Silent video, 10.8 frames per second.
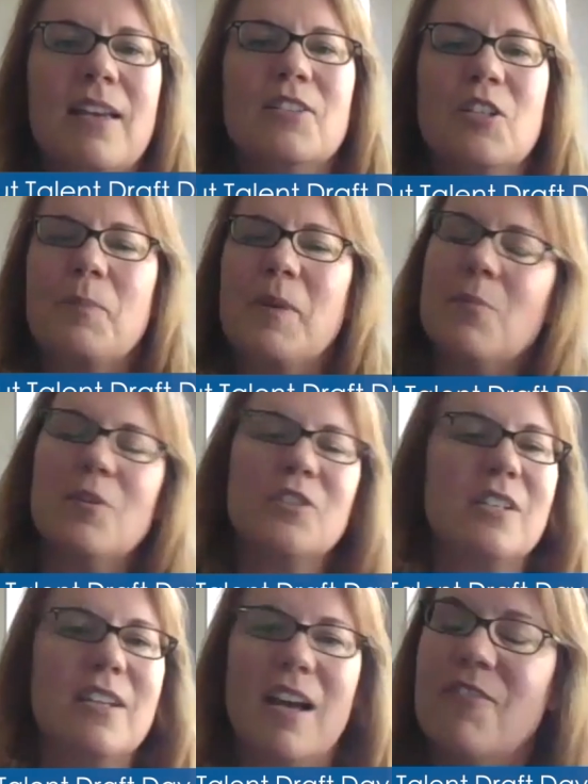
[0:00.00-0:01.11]
So people
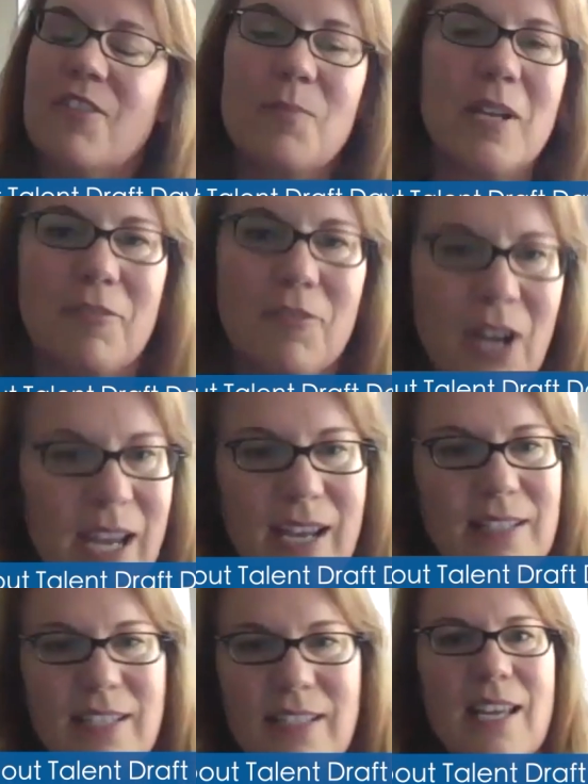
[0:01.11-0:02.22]
should never be
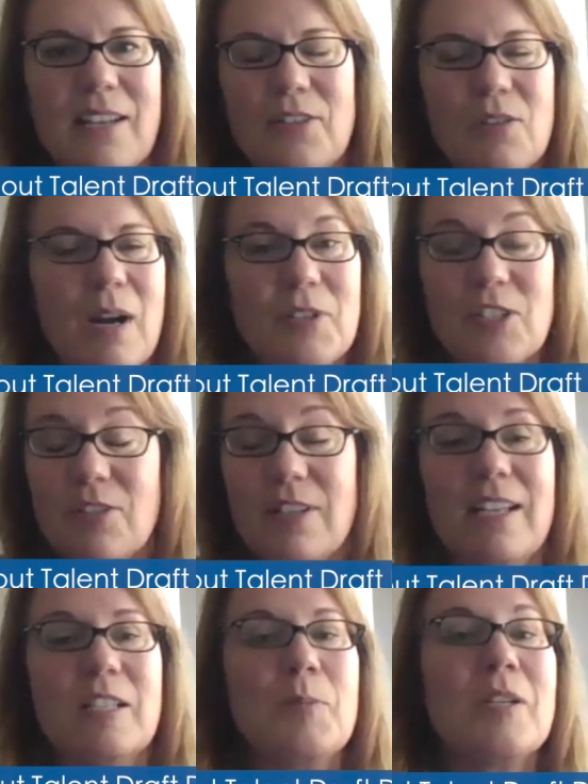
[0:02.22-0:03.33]
afraid to take a new
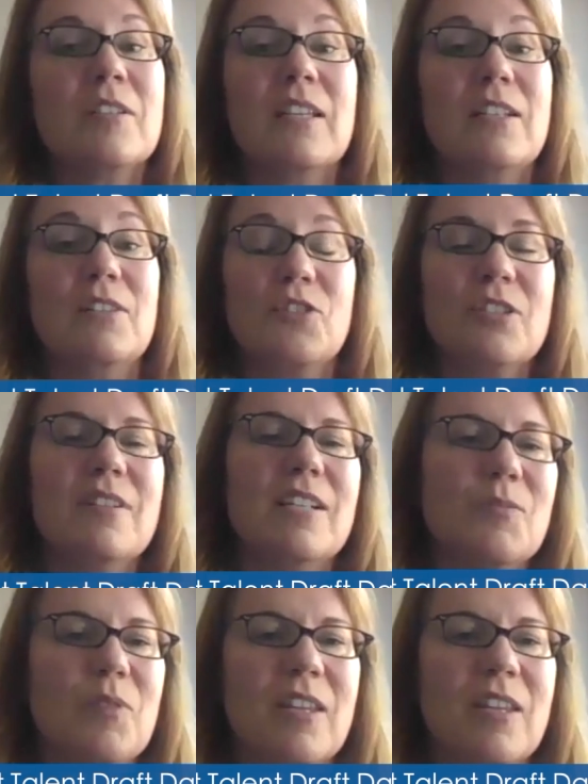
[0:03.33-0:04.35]
opportunity, especially in insurance.